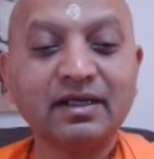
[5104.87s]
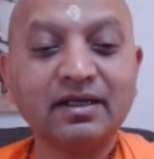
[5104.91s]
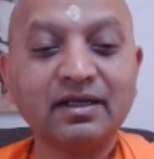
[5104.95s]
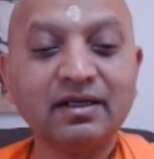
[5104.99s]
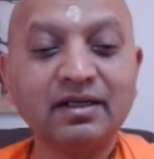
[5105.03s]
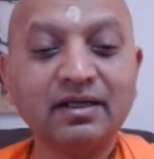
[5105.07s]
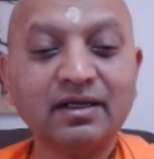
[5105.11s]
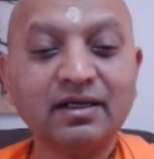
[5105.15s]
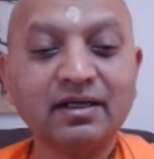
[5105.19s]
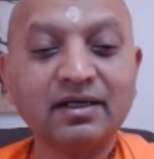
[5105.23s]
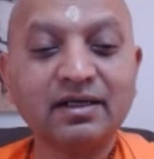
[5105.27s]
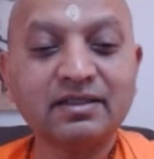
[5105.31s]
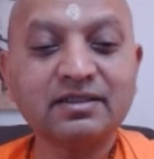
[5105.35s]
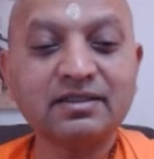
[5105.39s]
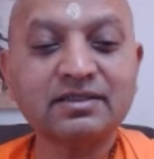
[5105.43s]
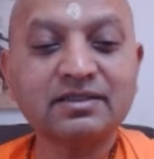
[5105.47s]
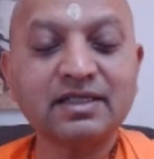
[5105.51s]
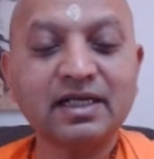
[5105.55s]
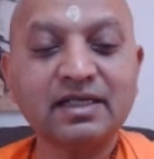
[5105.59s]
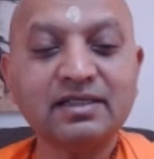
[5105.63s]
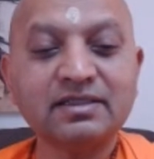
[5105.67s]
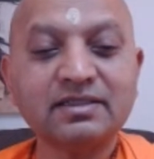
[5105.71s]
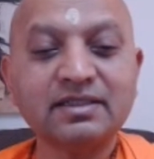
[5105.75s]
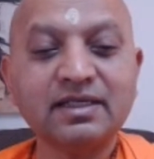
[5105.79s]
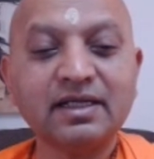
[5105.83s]

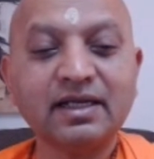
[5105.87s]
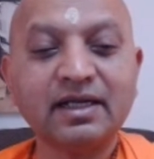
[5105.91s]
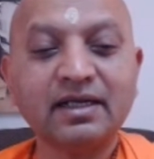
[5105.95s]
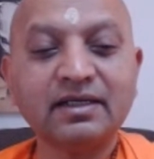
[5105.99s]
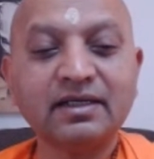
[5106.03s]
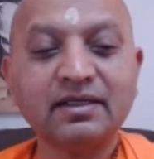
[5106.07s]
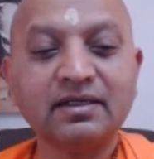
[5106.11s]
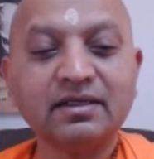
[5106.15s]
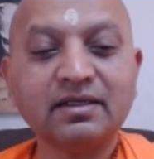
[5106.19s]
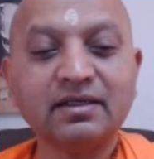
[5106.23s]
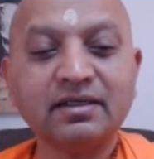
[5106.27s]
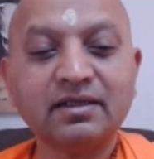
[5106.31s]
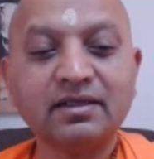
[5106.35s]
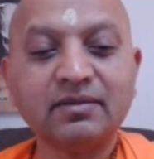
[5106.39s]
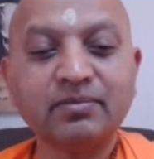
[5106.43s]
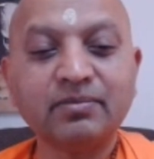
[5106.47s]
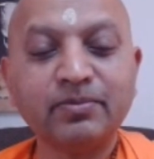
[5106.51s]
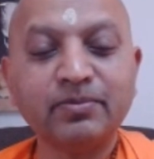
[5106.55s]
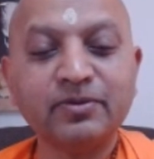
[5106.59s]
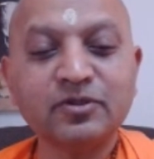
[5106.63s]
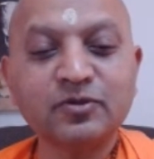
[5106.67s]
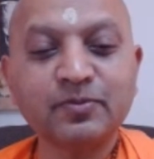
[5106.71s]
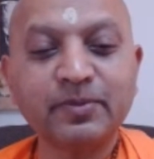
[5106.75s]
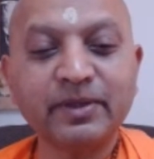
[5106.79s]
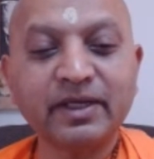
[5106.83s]
criticizing and
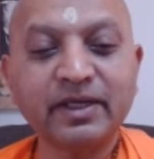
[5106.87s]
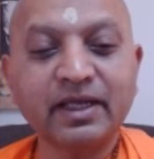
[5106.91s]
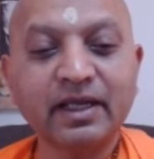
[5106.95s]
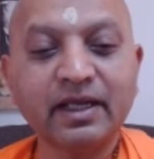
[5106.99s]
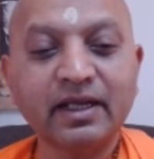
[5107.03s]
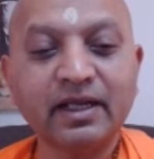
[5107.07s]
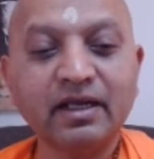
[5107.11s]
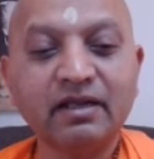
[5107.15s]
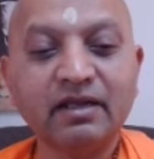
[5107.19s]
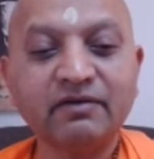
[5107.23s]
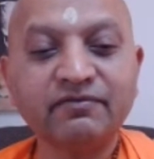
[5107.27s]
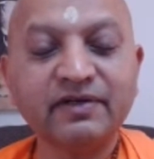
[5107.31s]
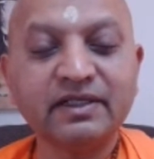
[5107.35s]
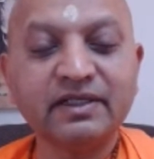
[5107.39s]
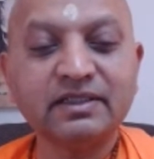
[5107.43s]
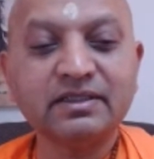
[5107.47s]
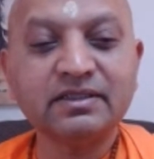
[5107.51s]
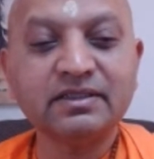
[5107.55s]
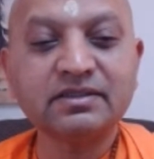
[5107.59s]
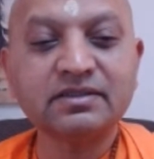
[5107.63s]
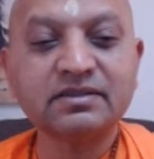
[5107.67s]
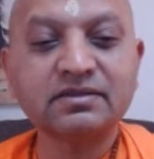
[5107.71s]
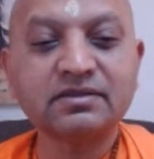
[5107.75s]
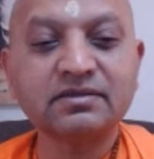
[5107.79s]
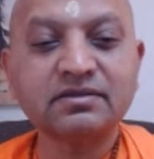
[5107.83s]
speaking ill of
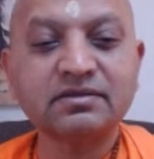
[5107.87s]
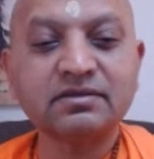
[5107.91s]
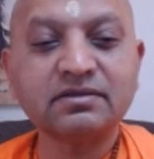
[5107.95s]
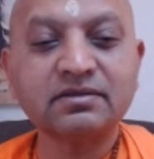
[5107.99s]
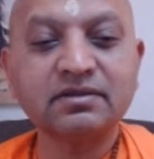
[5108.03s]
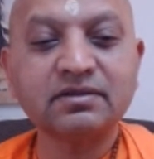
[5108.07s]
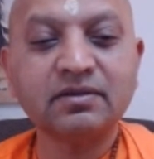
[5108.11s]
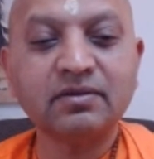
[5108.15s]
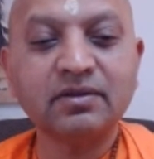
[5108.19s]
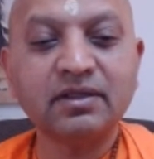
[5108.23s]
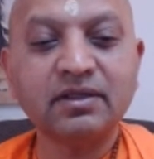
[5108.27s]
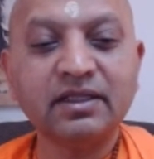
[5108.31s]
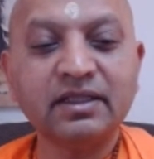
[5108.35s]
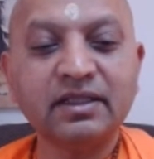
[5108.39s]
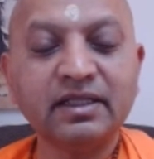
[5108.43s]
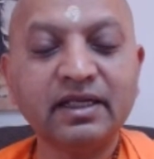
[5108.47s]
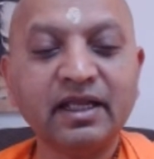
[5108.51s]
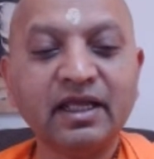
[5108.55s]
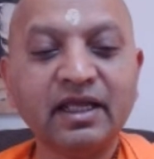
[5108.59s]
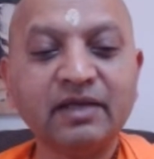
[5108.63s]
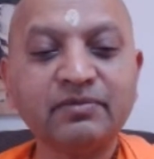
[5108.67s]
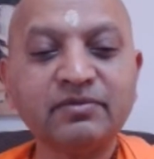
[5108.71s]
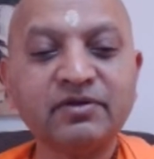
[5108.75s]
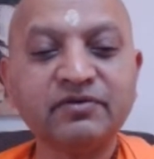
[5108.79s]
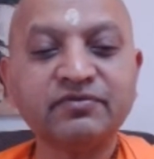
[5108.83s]
others in the
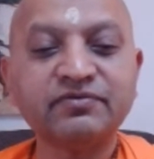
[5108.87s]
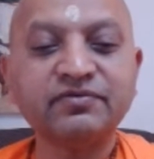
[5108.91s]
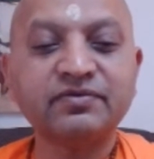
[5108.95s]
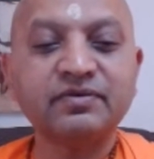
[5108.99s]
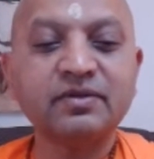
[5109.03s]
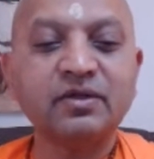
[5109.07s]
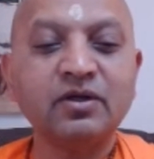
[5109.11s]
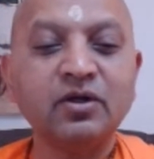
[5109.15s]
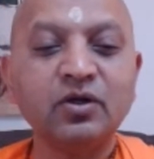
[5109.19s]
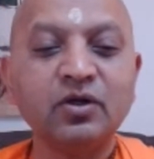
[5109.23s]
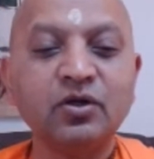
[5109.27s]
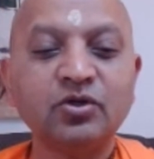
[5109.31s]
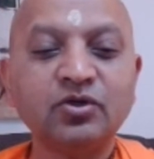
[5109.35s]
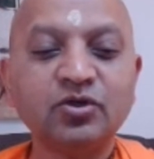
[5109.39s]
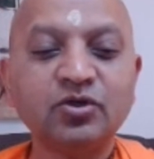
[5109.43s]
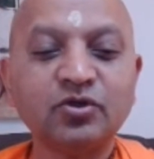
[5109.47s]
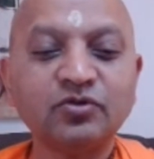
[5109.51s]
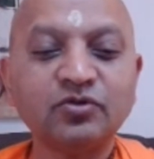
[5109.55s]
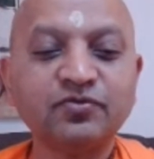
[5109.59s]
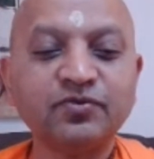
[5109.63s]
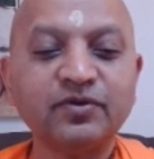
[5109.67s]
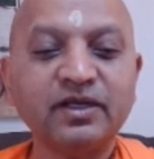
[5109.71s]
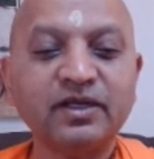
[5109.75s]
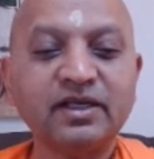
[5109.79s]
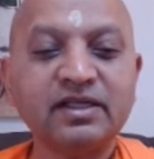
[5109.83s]
name of
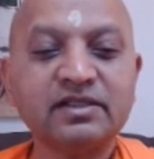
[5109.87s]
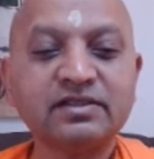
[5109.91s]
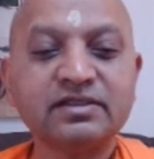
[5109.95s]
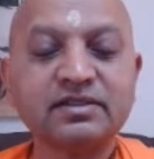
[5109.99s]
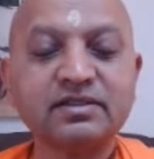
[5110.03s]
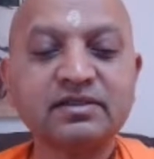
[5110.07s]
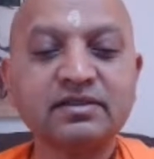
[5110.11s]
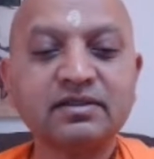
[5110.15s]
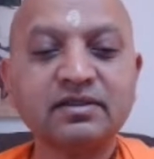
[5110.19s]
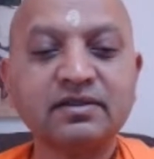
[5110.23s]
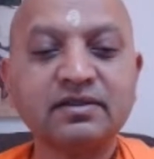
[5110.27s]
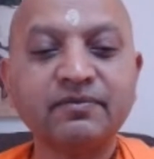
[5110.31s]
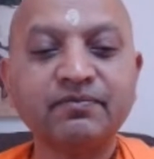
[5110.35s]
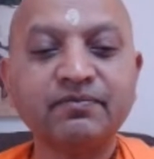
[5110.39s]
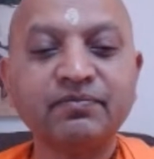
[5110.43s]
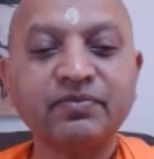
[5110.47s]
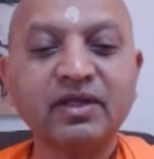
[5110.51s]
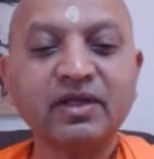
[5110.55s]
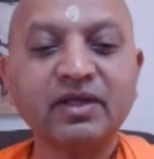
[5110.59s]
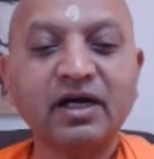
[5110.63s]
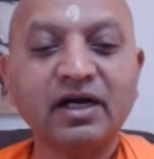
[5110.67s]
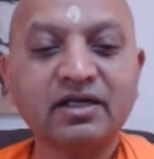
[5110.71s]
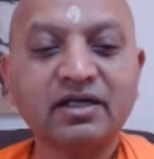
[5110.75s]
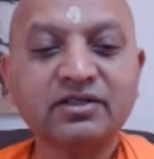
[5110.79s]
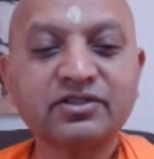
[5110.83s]
truthfulness,
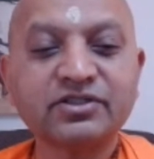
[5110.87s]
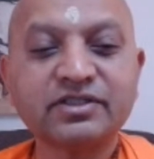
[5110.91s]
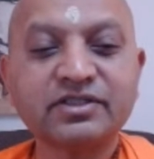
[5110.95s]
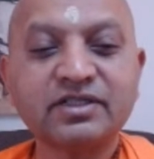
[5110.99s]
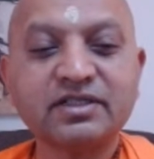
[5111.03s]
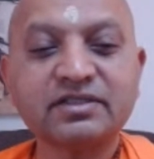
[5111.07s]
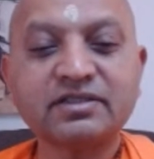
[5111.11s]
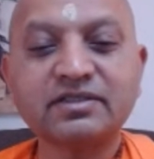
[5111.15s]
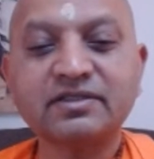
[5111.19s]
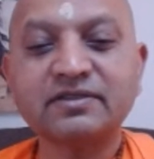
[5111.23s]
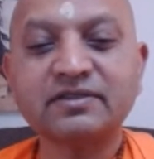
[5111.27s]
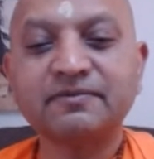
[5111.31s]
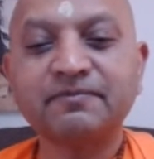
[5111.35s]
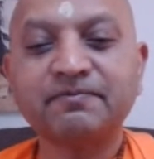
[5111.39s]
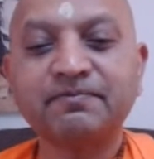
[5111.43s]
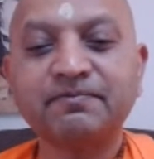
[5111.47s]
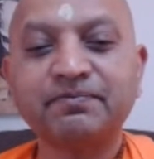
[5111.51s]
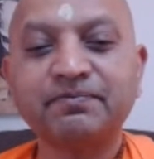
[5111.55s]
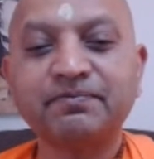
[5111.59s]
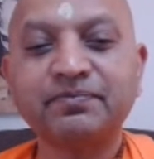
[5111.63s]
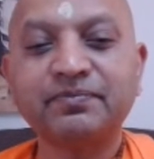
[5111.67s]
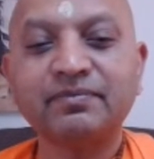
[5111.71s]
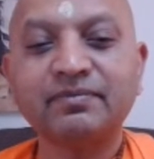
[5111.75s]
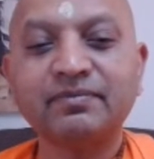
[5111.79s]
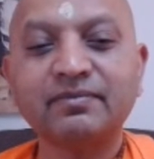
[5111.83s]
harshness,
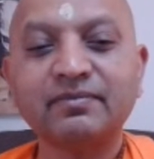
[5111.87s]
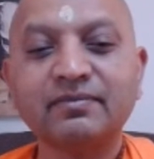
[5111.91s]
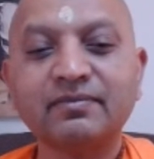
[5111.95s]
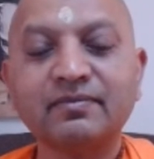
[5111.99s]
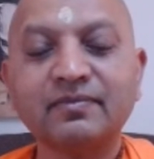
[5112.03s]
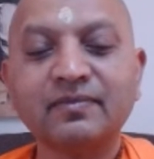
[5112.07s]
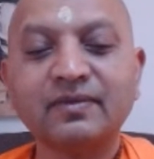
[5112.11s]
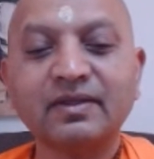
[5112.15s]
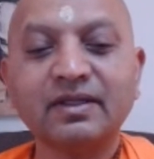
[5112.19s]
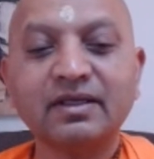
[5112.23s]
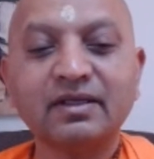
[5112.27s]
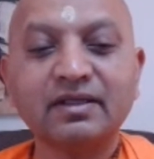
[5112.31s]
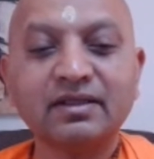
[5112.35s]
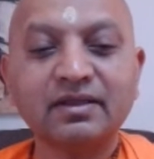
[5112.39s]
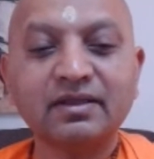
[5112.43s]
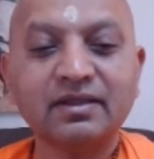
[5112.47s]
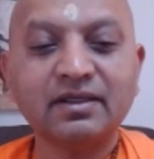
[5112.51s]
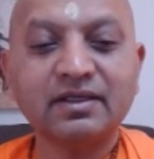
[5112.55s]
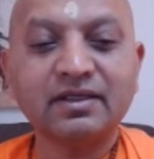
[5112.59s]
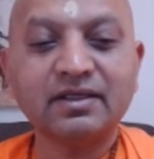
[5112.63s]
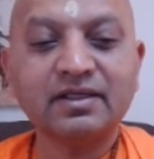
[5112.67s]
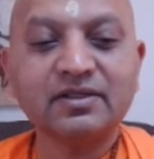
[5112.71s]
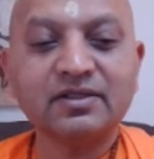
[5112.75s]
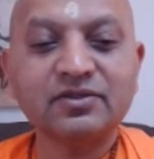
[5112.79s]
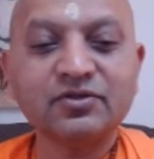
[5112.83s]
that
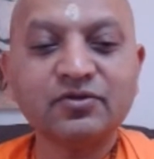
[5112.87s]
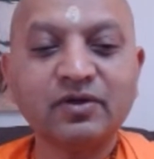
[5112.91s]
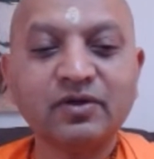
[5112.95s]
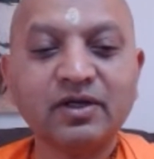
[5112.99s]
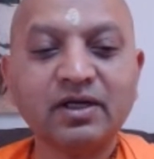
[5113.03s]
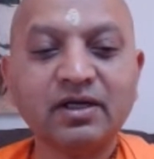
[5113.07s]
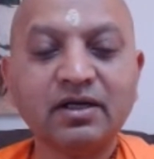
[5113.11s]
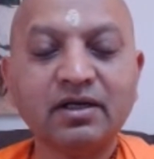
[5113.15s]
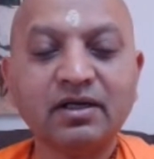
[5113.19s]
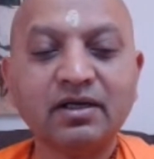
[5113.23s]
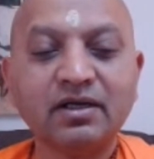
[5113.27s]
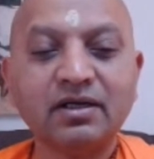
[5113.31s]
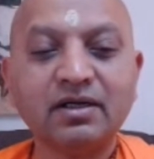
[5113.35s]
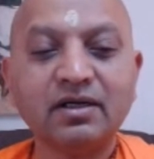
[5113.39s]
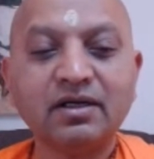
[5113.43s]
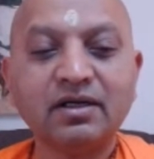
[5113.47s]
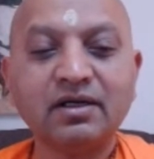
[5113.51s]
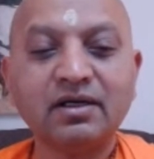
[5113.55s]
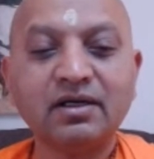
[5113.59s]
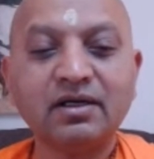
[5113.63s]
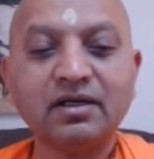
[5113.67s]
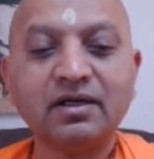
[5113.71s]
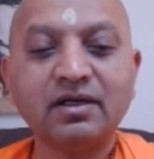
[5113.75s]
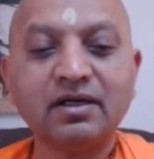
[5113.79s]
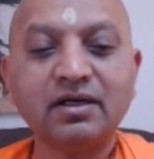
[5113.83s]
is, you are
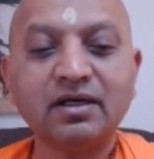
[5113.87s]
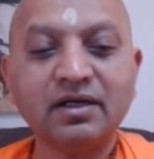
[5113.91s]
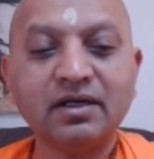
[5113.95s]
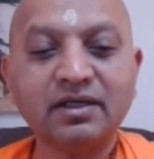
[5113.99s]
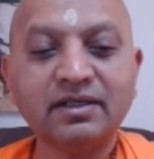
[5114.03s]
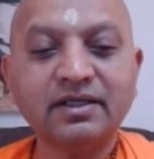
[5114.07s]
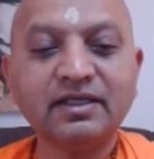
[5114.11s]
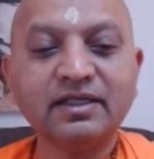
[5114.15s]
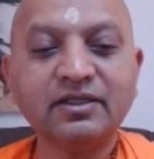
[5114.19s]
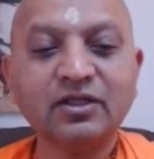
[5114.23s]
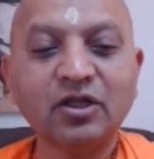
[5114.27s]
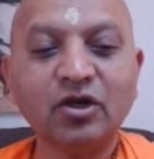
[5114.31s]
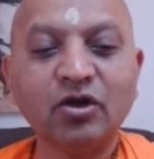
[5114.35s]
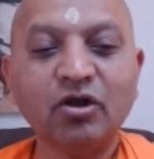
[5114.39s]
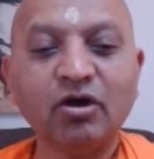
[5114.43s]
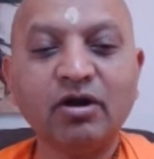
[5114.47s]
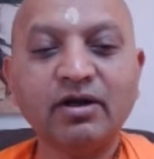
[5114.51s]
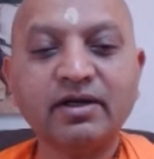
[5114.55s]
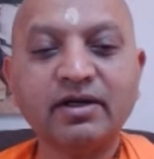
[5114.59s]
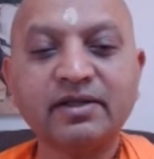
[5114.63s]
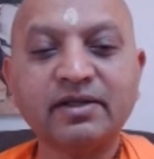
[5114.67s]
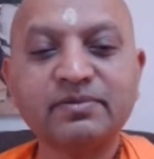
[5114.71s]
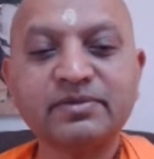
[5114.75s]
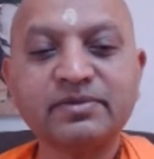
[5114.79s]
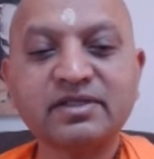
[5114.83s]
hurting the Lord
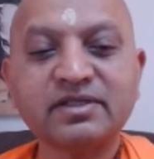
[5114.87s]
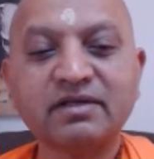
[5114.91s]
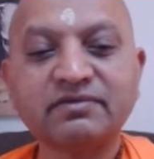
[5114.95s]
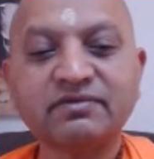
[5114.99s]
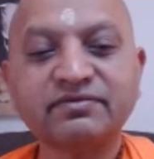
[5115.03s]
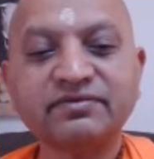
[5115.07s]
himself.